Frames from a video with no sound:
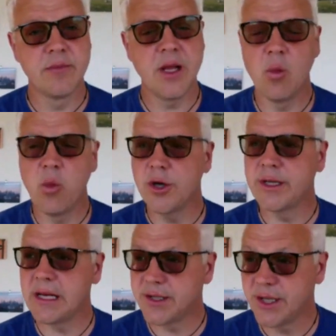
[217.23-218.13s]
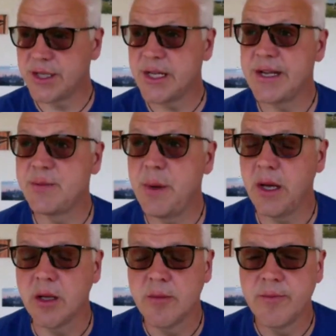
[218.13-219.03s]
Now, what could that success
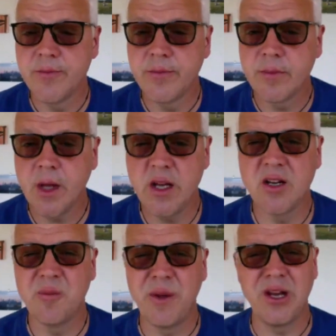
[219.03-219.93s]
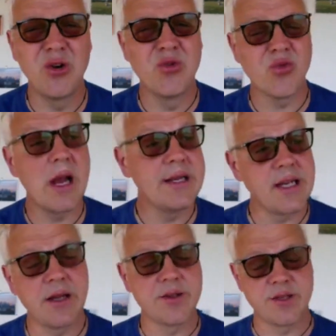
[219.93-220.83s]
be? It could be a great
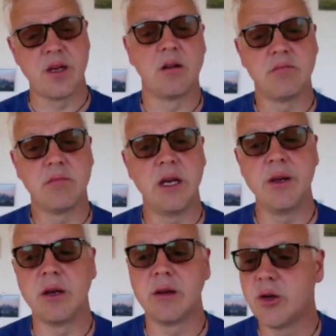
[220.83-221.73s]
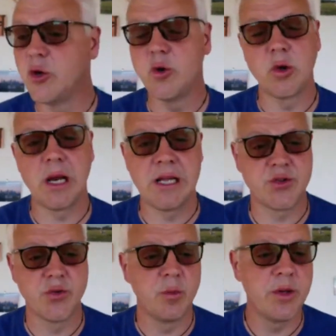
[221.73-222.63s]
answer in a Google
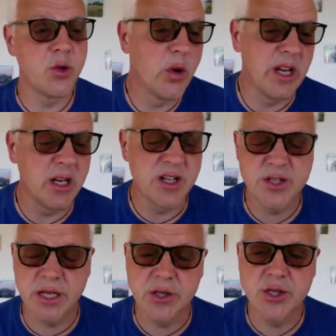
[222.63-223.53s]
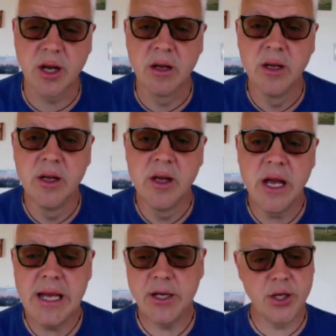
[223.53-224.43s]
Classroom with your English teacher.
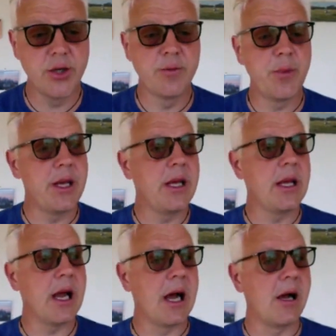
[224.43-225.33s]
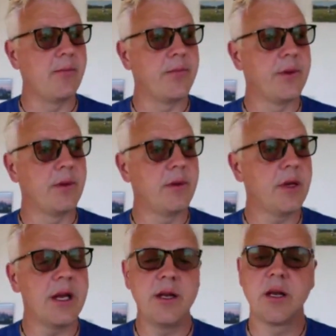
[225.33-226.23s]
It could be um,
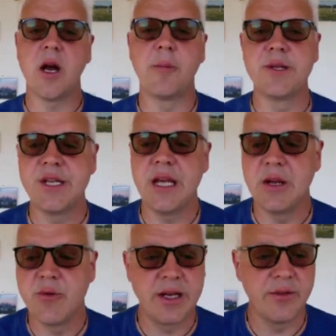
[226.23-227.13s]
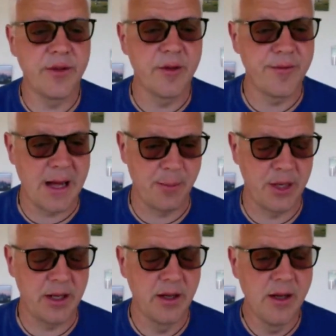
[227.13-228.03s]
getting a cup of tea ready for the
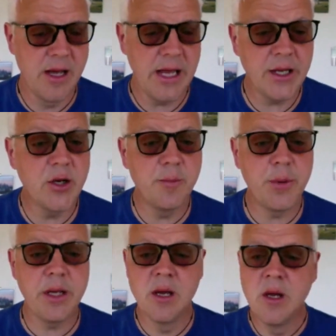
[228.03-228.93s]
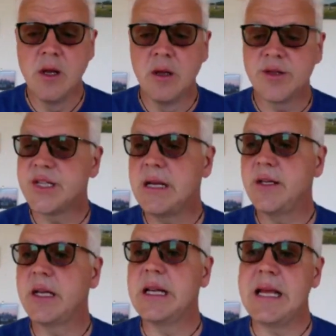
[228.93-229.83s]
family. It could be
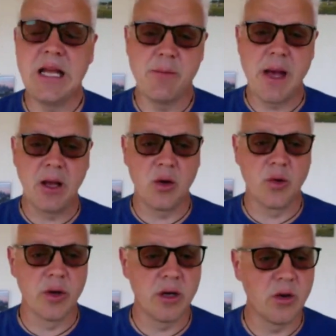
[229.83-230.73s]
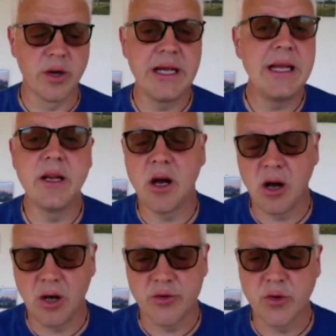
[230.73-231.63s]
sending an email or, a, or an
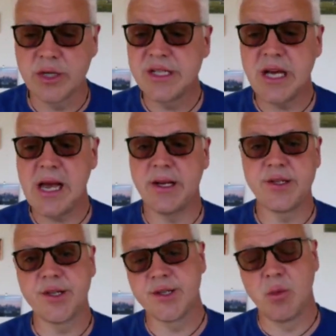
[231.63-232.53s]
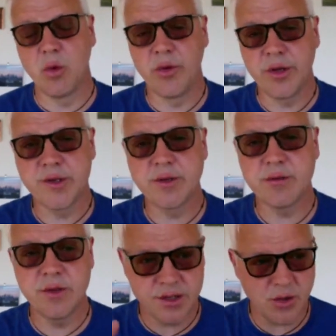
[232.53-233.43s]
e-card or a text to someone
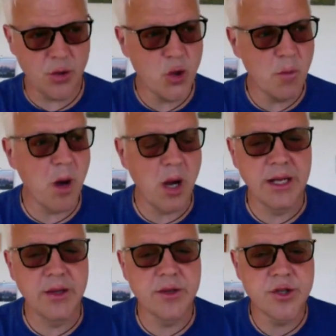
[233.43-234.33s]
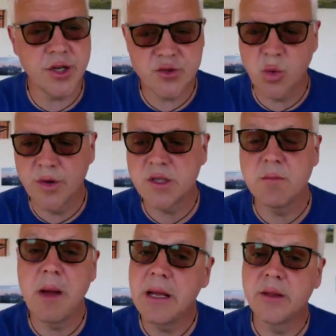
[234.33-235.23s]
that's, that's on your mind and just want to
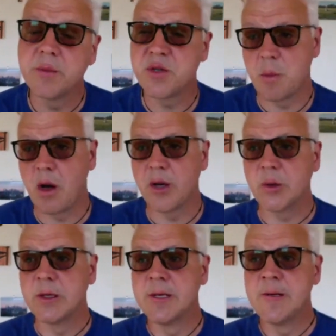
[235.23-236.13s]
make them smile.